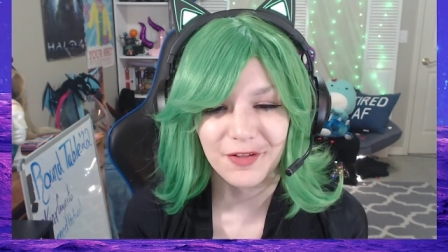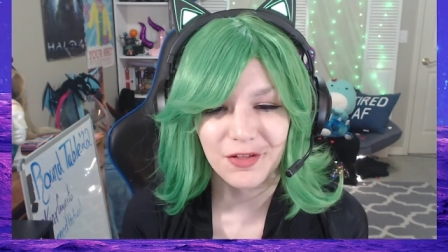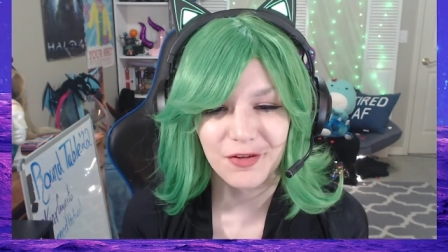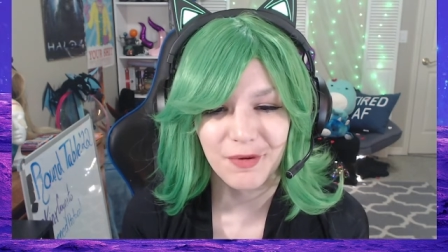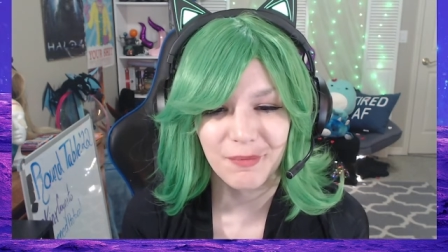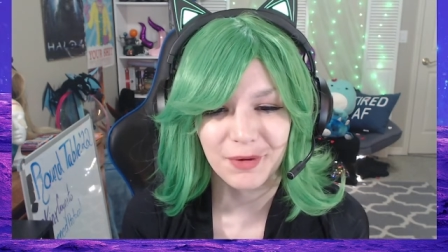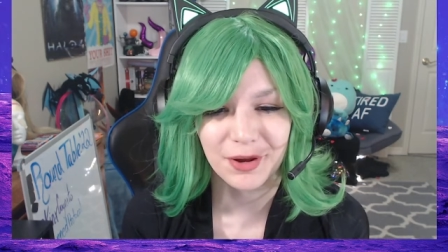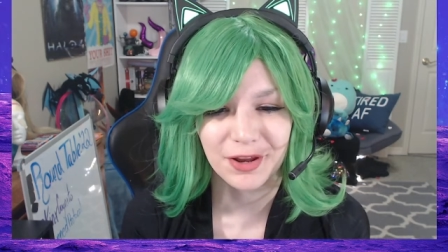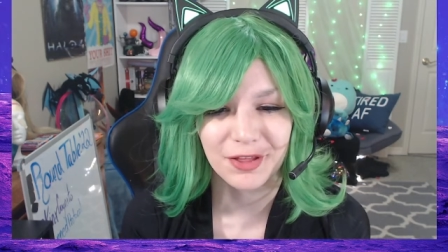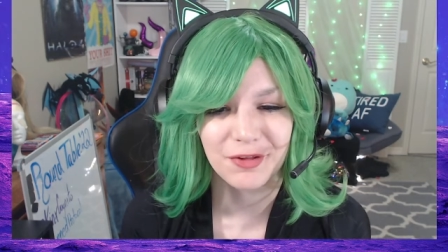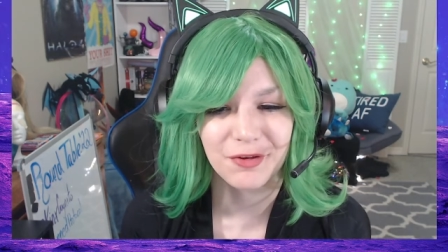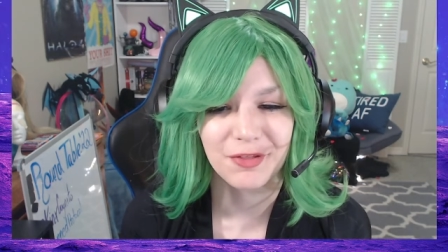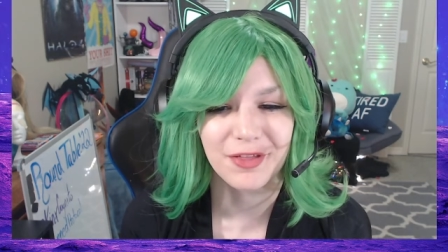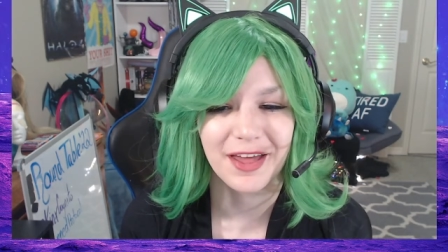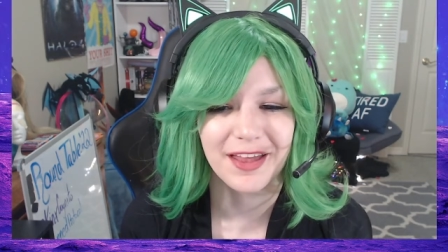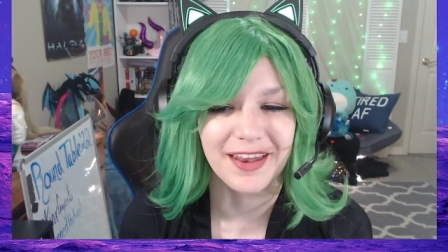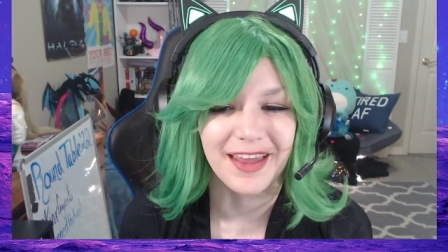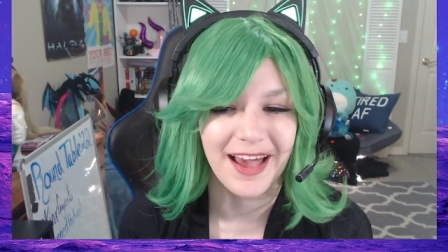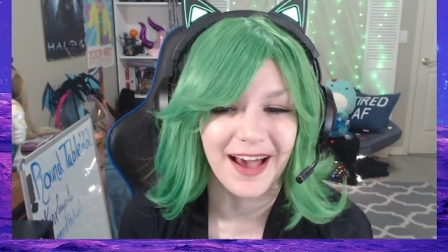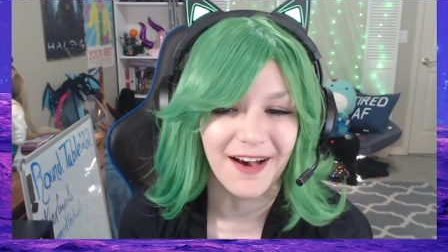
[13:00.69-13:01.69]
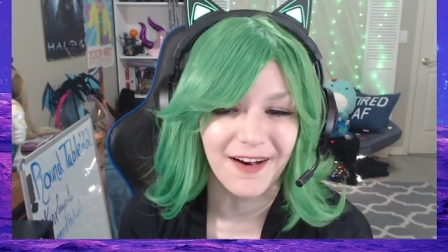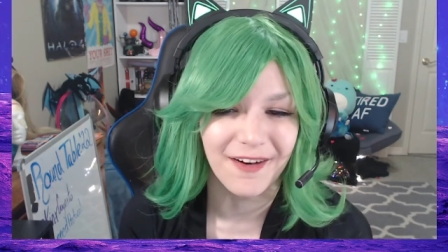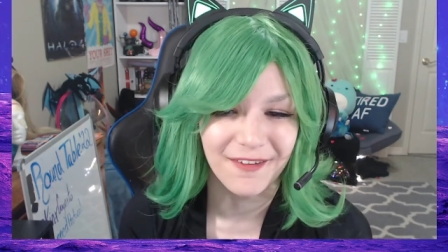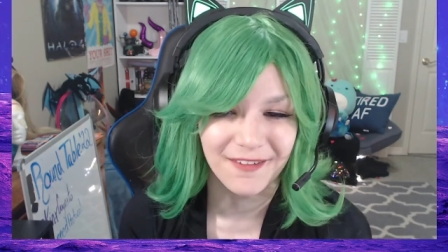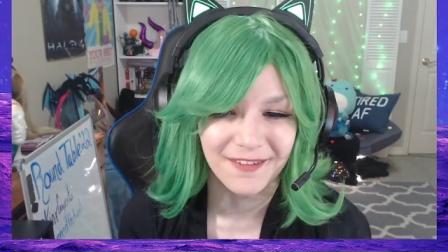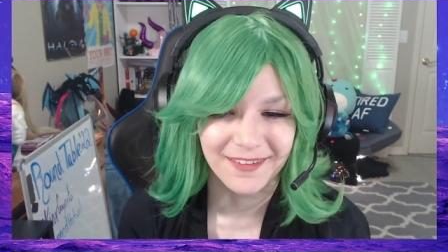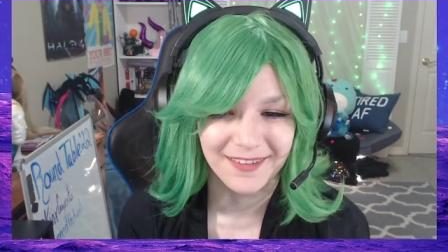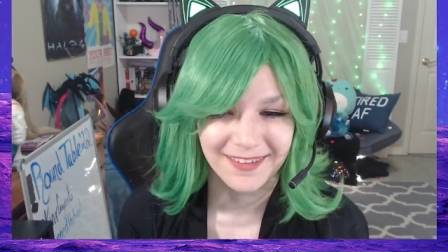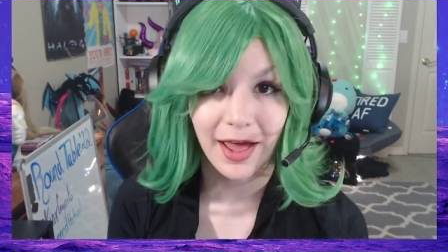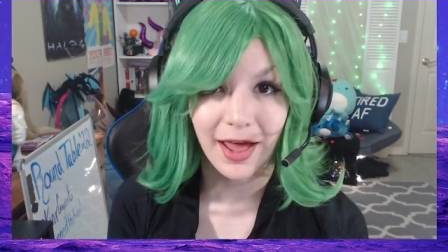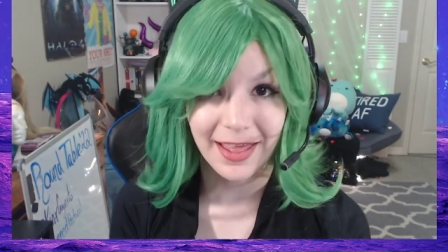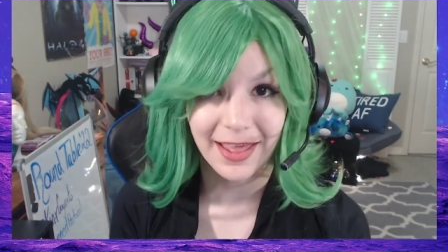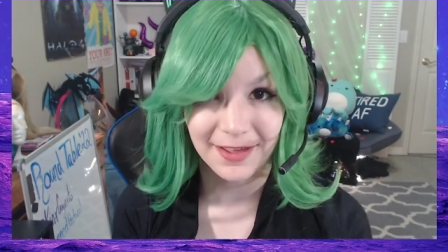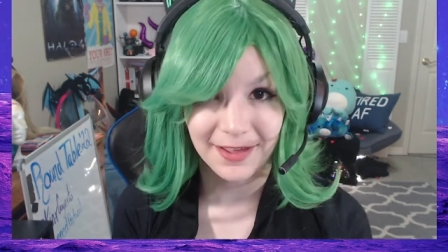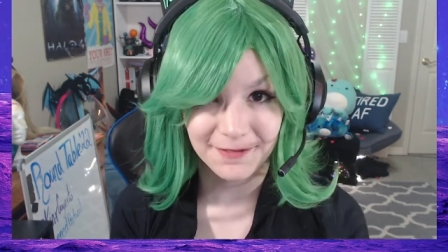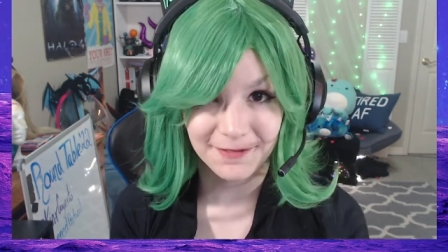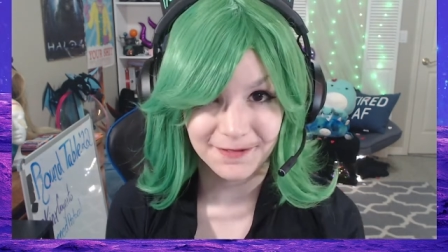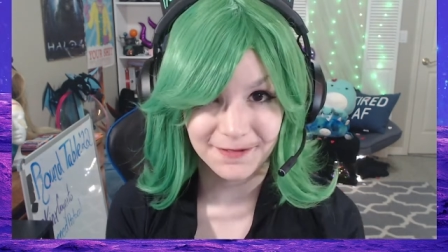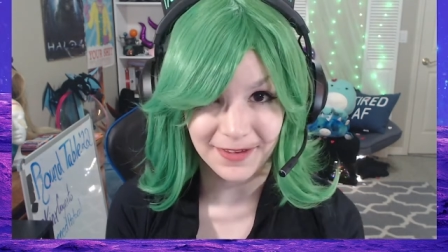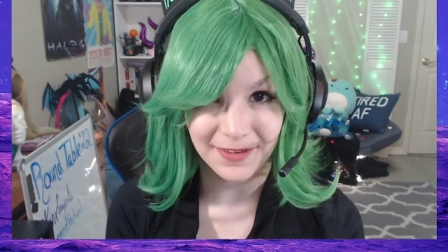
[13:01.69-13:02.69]
so I'm going to do that now.
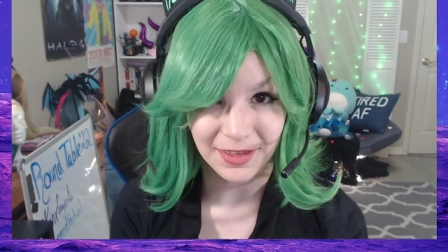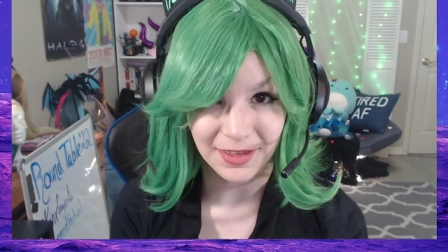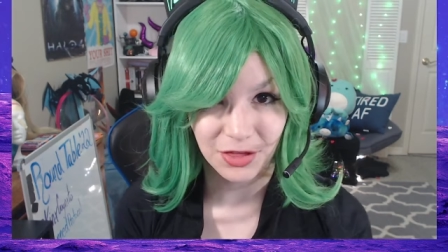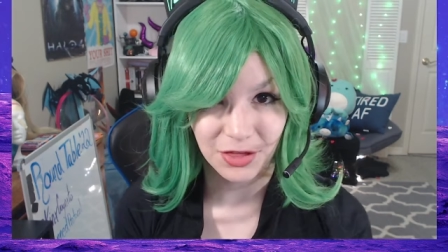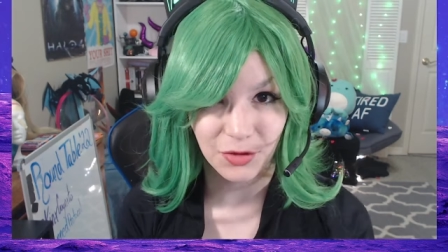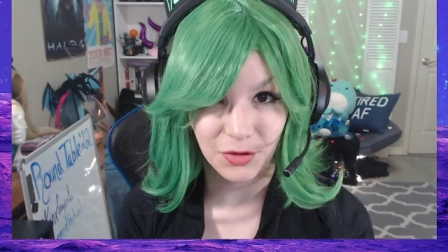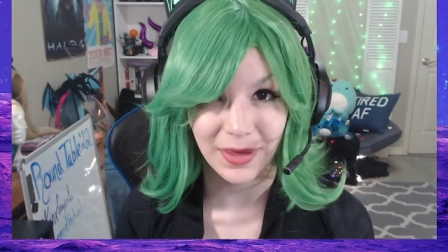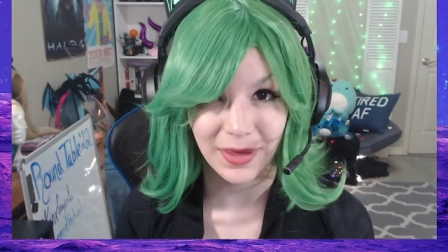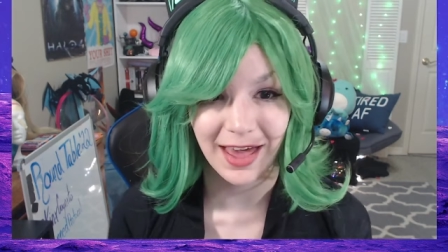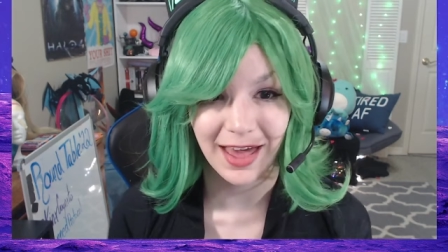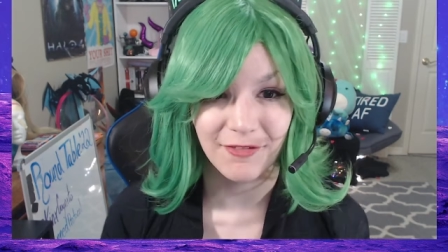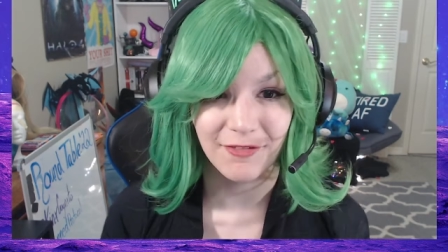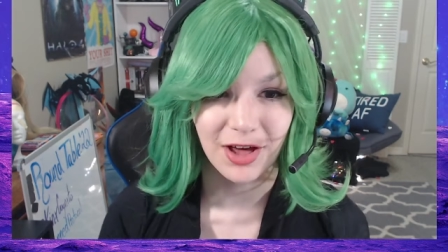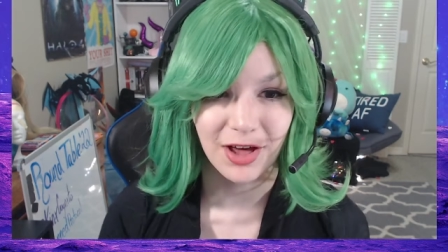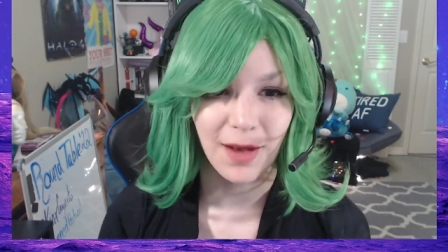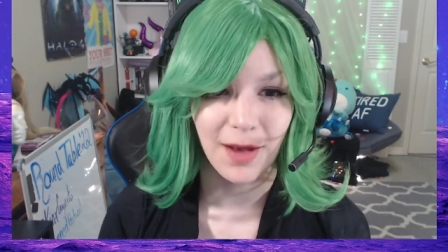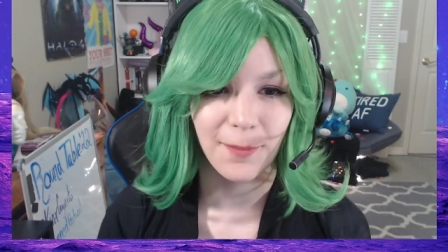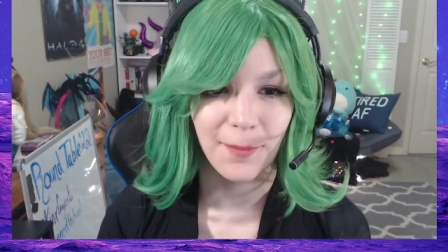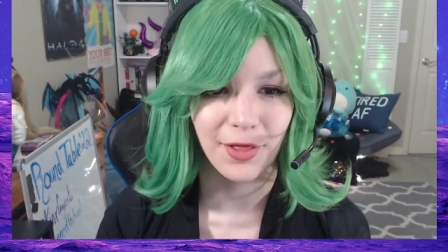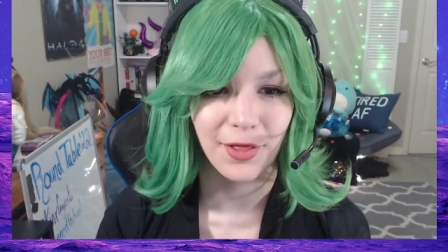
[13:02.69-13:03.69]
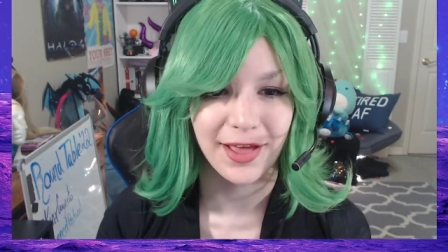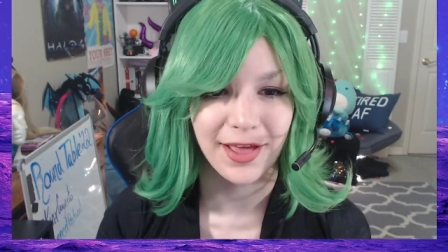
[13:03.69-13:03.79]
In feats, we have a couple of